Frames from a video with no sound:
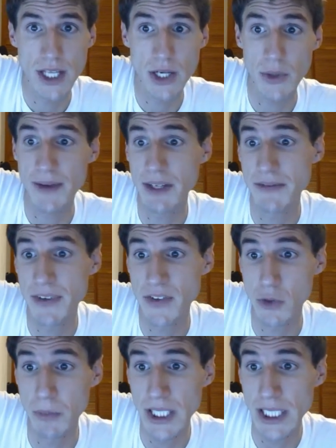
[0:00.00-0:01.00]
They don't have any
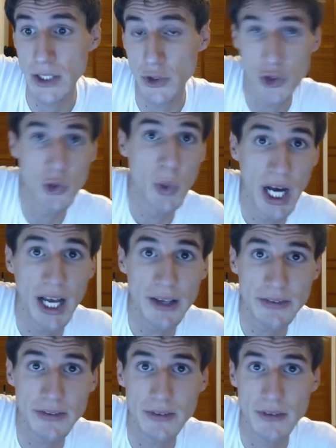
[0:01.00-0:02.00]
physical meaning to
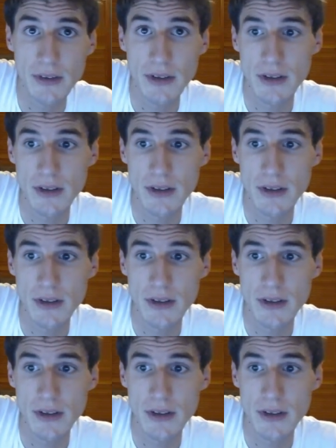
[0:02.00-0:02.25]
us,